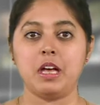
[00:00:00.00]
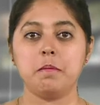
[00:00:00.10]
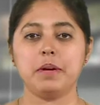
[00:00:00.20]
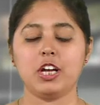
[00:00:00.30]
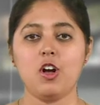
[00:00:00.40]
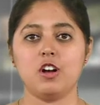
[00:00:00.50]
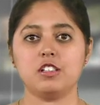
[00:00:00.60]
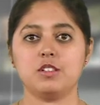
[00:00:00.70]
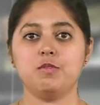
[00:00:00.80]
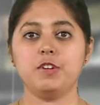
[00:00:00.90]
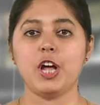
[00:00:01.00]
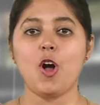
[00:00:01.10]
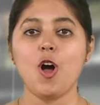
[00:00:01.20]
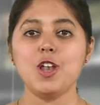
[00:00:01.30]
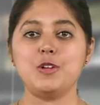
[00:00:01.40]
because we
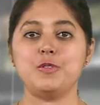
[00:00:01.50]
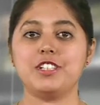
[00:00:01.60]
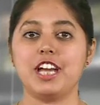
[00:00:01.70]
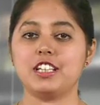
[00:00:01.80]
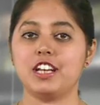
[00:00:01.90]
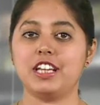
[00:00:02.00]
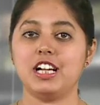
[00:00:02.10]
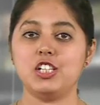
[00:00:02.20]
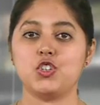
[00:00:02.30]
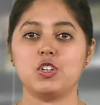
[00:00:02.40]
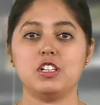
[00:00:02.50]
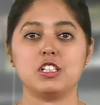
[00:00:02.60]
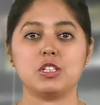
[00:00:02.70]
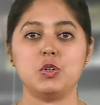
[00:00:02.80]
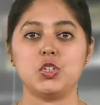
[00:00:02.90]
all know that our cultural,
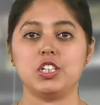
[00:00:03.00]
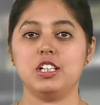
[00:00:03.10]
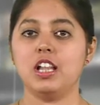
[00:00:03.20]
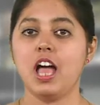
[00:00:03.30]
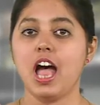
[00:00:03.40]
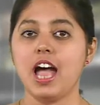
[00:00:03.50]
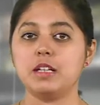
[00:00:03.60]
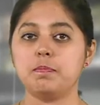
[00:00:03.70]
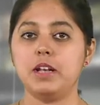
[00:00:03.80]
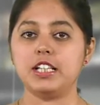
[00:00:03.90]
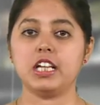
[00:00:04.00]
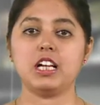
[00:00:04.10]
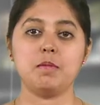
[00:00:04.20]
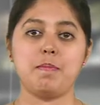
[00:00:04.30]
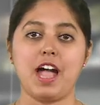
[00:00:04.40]
social and
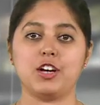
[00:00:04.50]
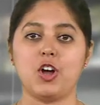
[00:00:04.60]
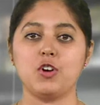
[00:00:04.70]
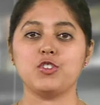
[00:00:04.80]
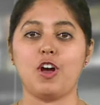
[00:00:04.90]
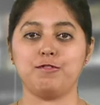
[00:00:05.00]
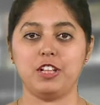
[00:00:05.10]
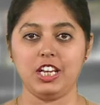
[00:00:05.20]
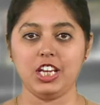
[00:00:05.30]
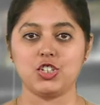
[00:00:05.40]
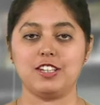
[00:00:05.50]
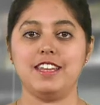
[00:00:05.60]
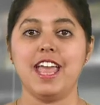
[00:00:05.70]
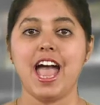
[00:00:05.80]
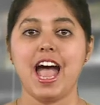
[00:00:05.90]
political background of the nation
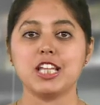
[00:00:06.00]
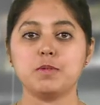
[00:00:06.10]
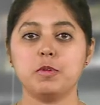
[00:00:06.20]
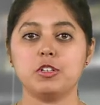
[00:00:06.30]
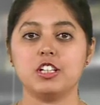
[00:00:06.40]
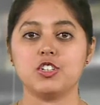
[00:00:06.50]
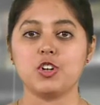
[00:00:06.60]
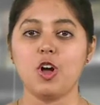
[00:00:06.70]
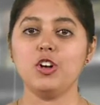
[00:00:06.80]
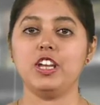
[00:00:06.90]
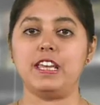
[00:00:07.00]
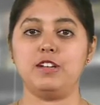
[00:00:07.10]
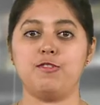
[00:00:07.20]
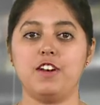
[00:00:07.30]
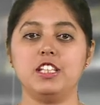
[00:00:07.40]
has put the strong
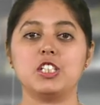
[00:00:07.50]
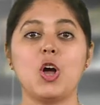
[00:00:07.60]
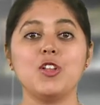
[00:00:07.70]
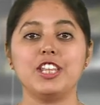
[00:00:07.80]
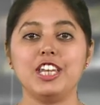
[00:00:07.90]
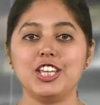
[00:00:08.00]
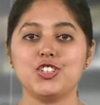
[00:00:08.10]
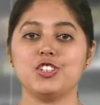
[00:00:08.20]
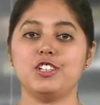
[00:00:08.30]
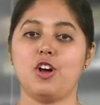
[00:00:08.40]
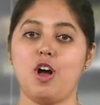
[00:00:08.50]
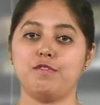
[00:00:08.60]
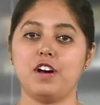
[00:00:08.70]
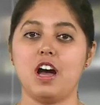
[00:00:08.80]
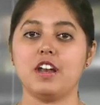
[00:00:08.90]
influence on the nature of our